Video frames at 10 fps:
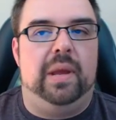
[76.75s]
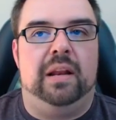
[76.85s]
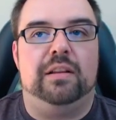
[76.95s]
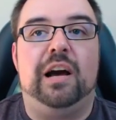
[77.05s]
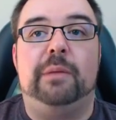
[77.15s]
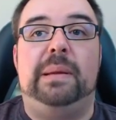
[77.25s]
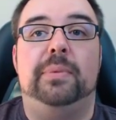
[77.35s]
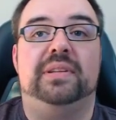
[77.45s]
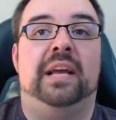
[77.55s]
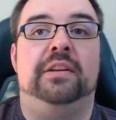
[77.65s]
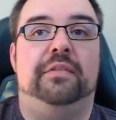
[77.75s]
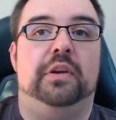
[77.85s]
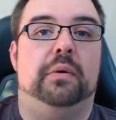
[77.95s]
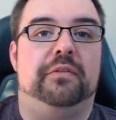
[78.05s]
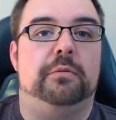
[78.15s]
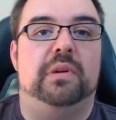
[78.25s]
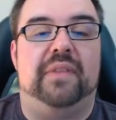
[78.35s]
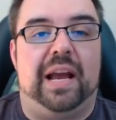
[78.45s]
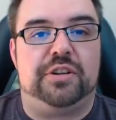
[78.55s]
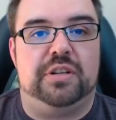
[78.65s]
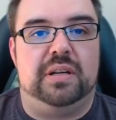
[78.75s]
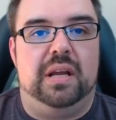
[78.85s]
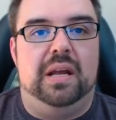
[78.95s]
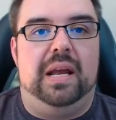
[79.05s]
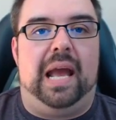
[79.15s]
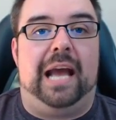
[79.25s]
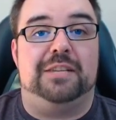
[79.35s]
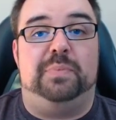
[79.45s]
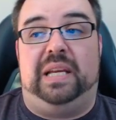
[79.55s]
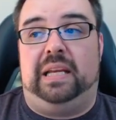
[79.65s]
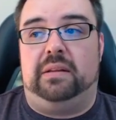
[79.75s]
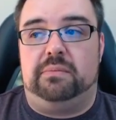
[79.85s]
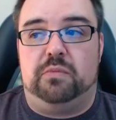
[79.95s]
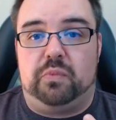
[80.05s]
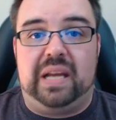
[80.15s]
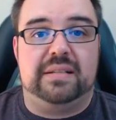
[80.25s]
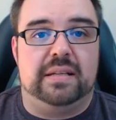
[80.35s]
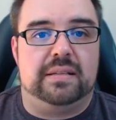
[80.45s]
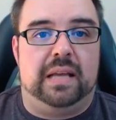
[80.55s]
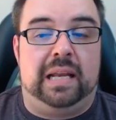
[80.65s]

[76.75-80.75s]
And a lot of people tend to view affirmative action as being racist.